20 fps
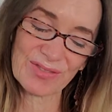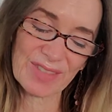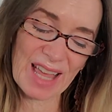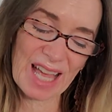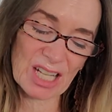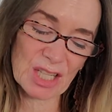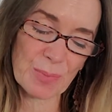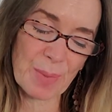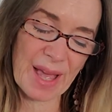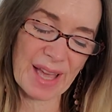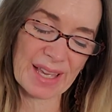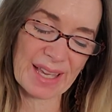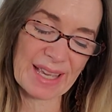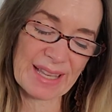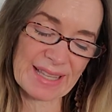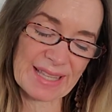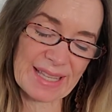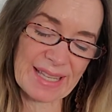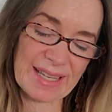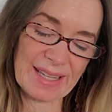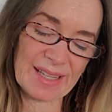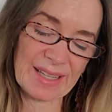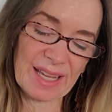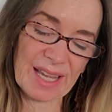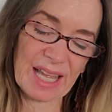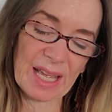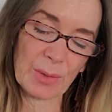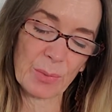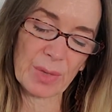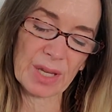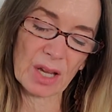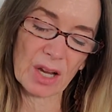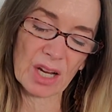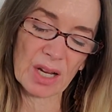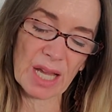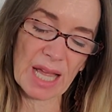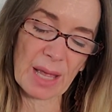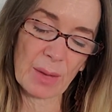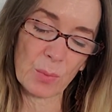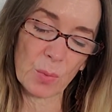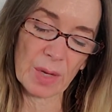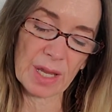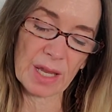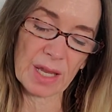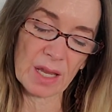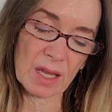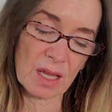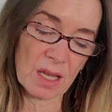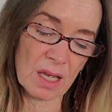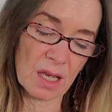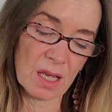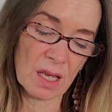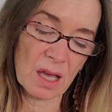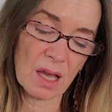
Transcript: flashback has hit, and we are, and we